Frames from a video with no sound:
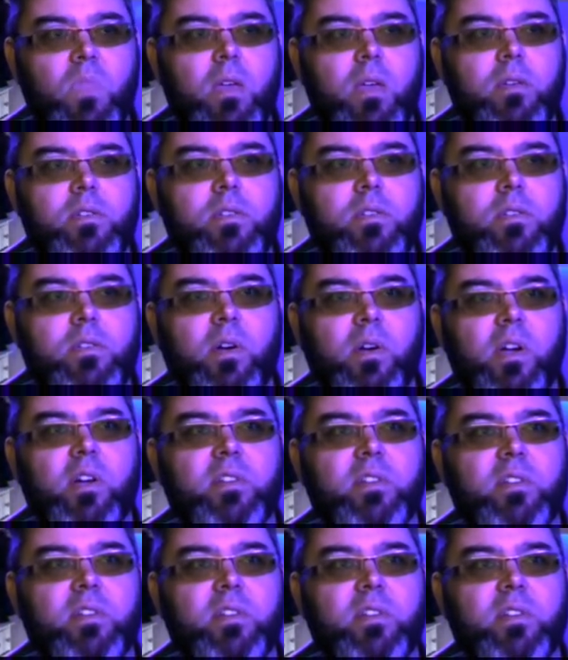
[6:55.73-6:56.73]
So here it
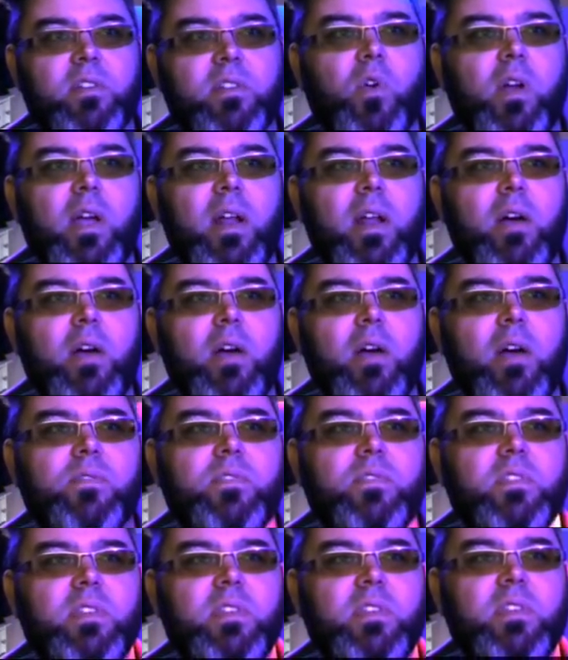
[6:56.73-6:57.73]
says, 48 hours of
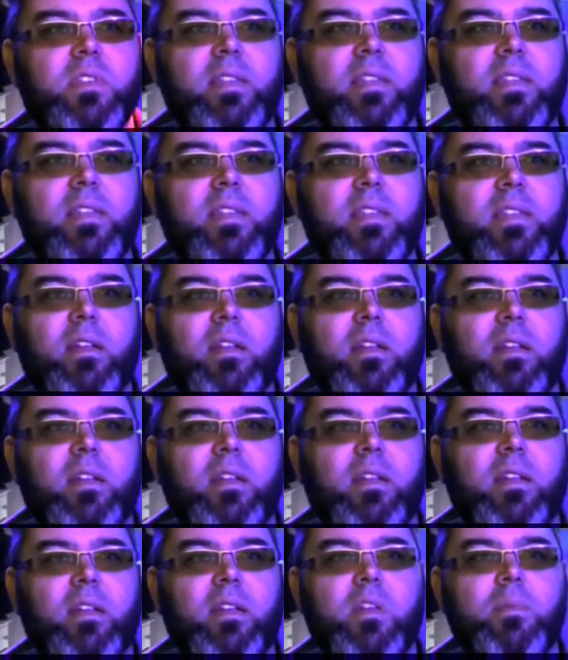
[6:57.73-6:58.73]
silence ended.
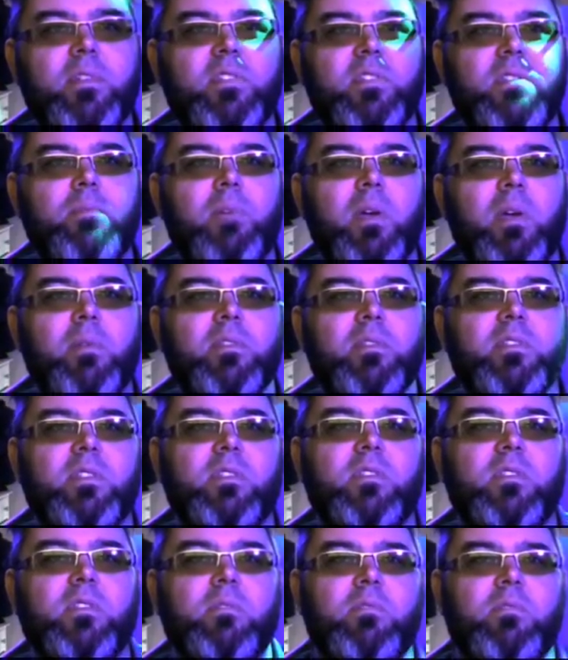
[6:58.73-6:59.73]
Electroneum Instant Payment
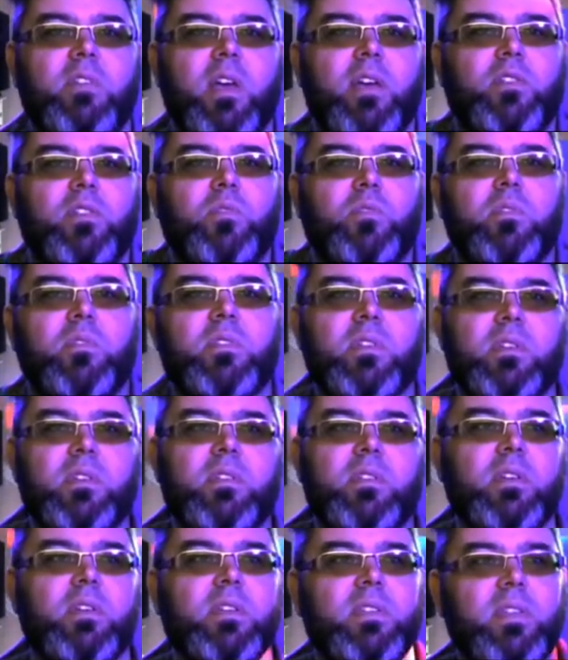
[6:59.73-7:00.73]
System test was a
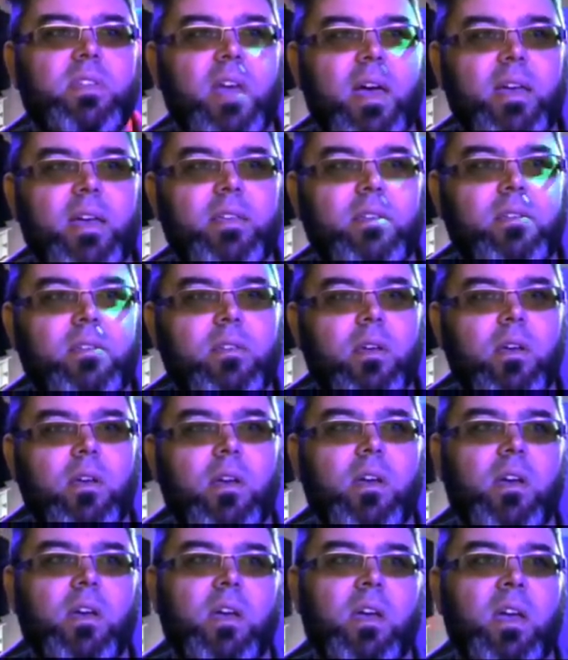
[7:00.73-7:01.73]
success,
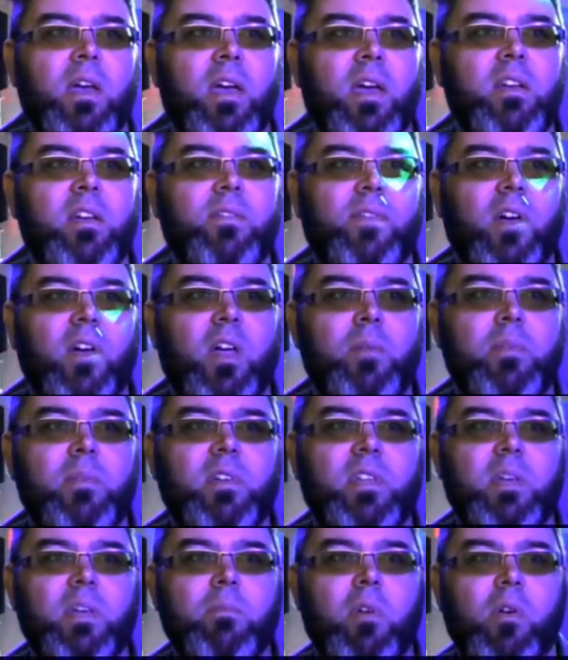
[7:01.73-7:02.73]
and development
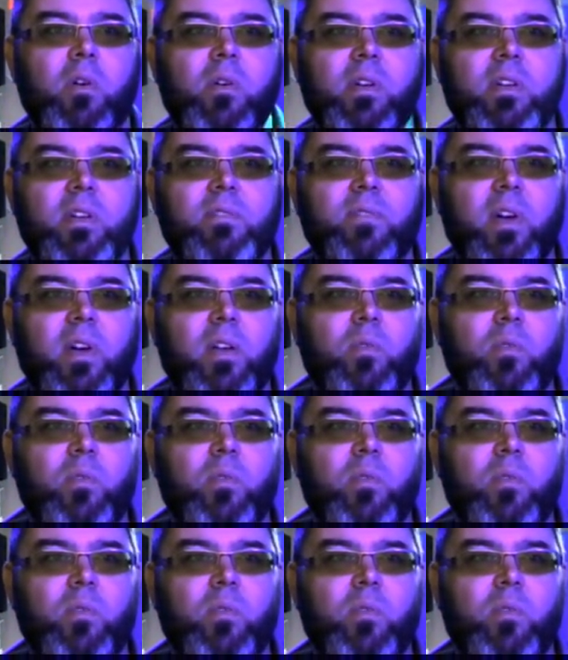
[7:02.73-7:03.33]
team already invited